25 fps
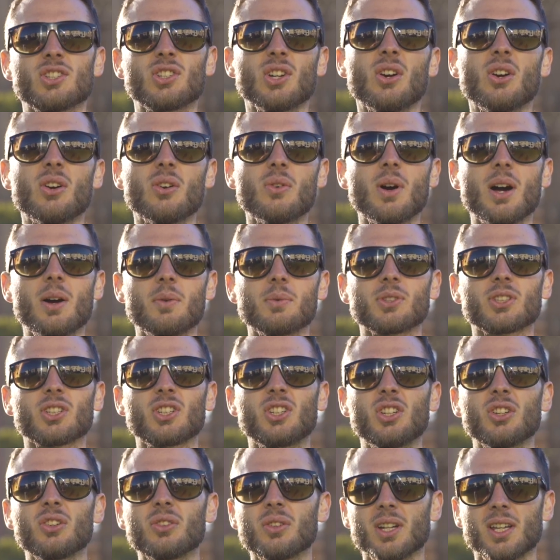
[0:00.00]
So I was
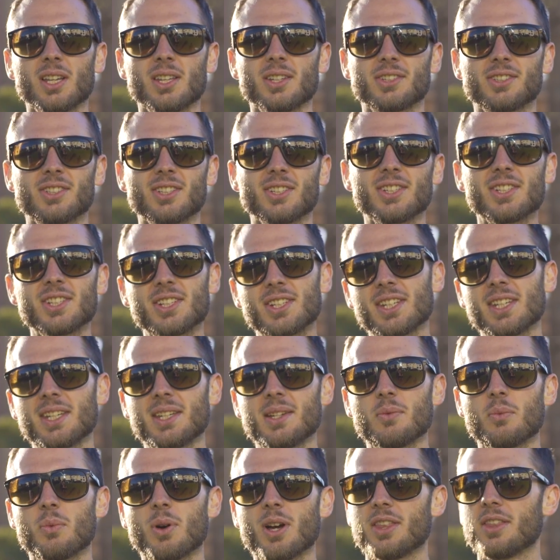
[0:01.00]
curious to
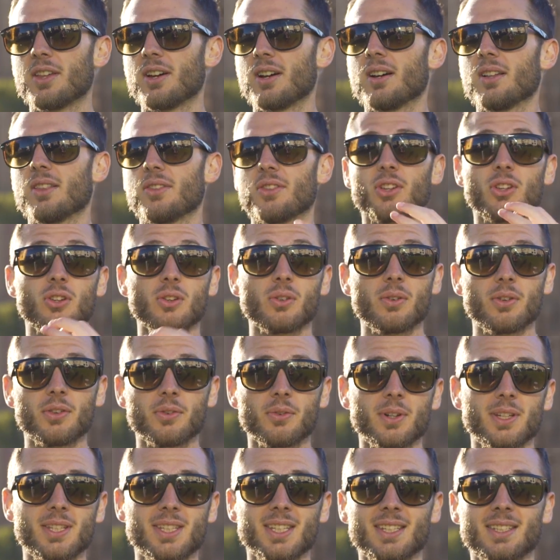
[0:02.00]
see whether the Guru
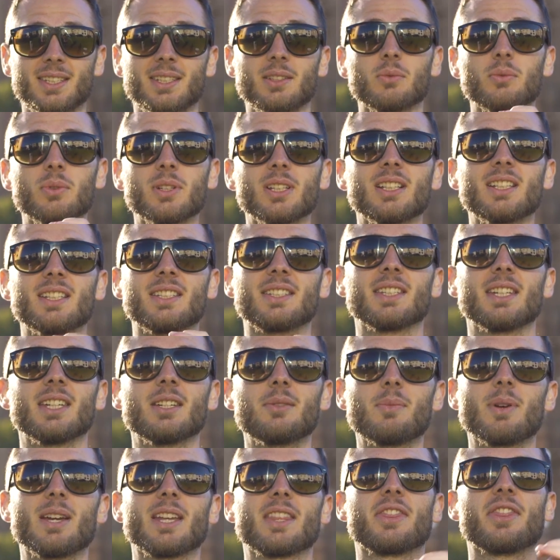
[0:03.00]
360 really
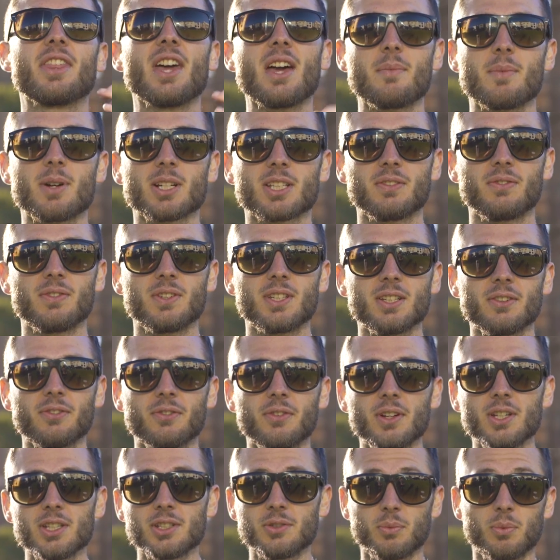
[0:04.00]
did make that much of a
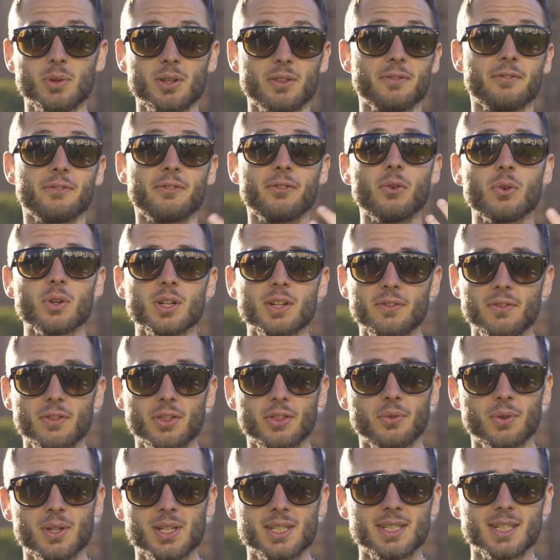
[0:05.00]
difference with 4
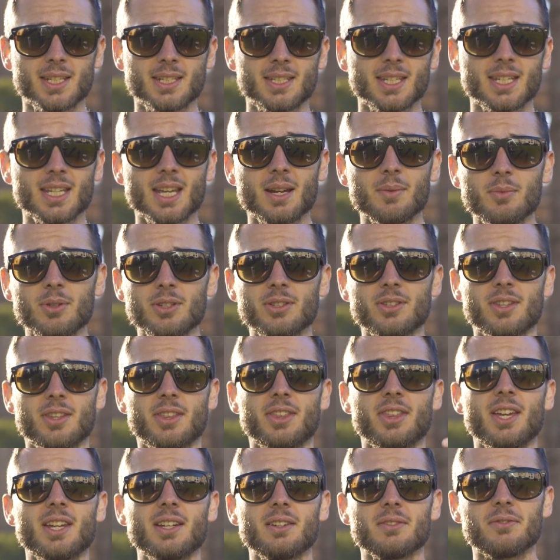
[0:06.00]
different 360 cameras, the
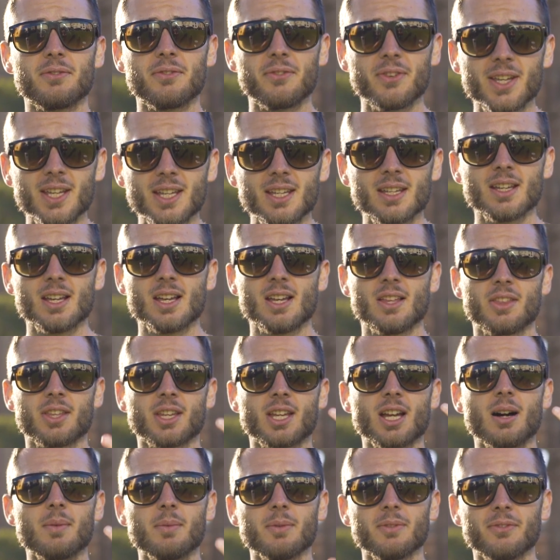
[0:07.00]
Theta V, the
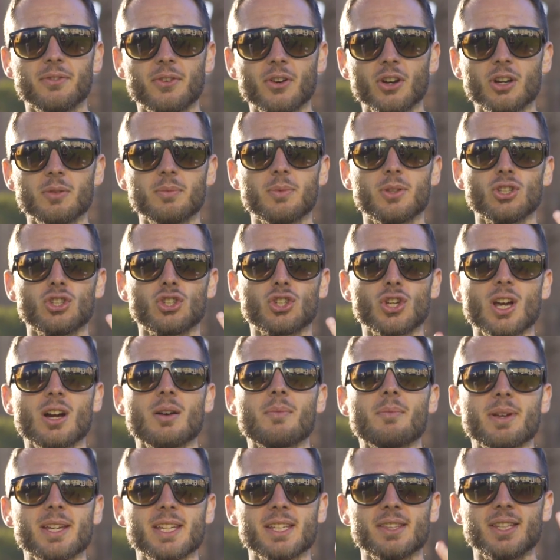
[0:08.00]
Garmin VIRB, the
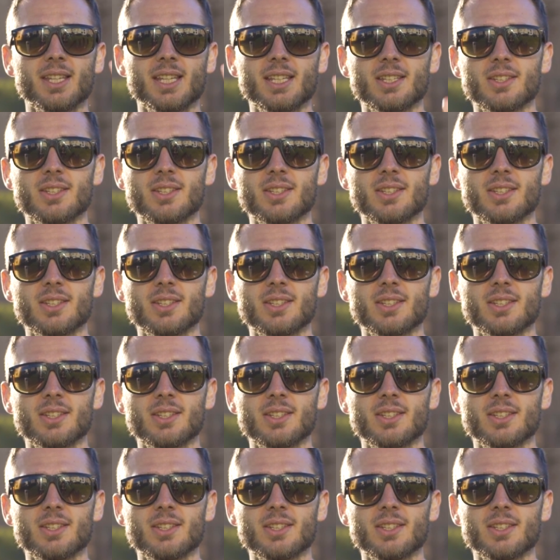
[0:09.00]
Xiaomi and the